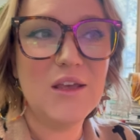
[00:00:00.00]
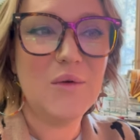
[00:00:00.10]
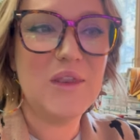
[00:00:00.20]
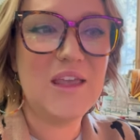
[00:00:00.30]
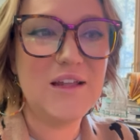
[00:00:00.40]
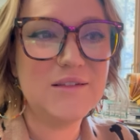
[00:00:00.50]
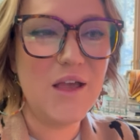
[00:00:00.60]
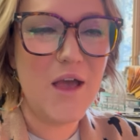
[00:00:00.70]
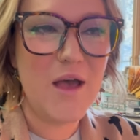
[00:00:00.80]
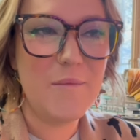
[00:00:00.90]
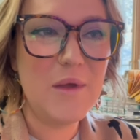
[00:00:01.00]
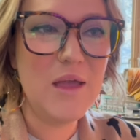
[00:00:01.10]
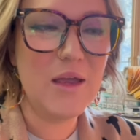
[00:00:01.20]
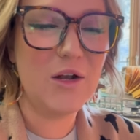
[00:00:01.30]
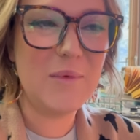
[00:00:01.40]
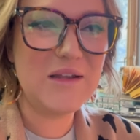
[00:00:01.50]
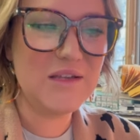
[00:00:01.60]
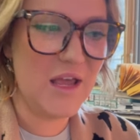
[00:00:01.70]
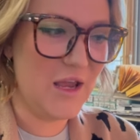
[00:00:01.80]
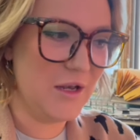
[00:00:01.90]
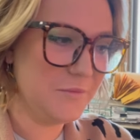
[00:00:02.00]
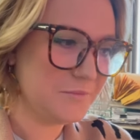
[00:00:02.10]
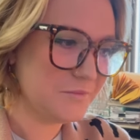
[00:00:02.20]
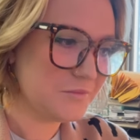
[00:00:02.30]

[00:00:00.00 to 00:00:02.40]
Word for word: when the kids come, it'll be 10.